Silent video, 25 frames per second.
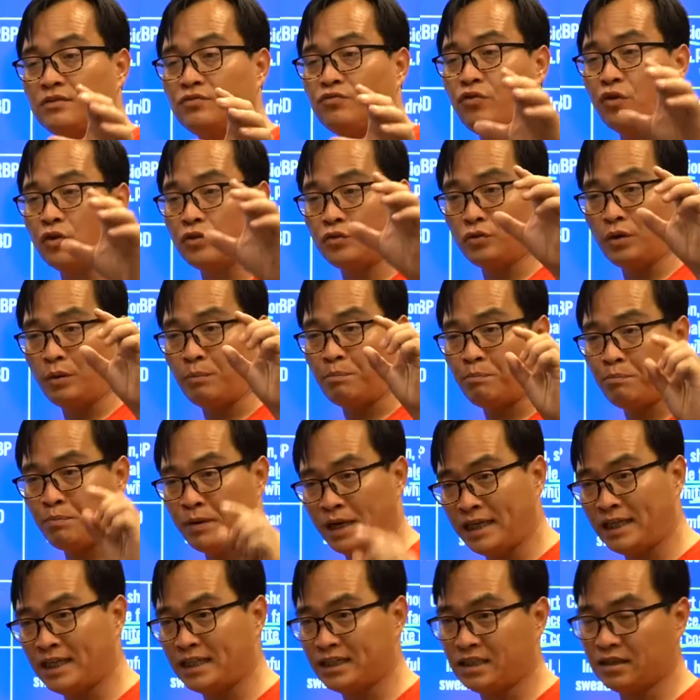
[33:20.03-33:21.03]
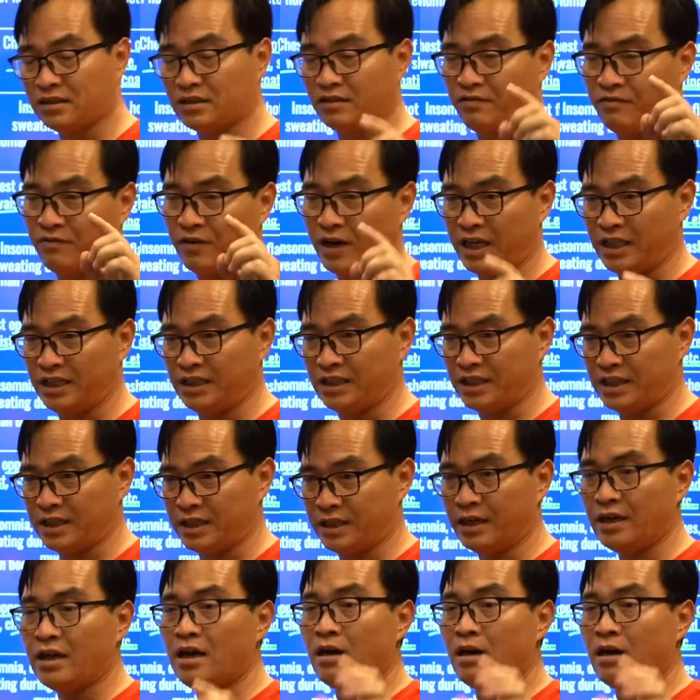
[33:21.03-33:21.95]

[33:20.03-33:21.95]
for replenishing the fire energy.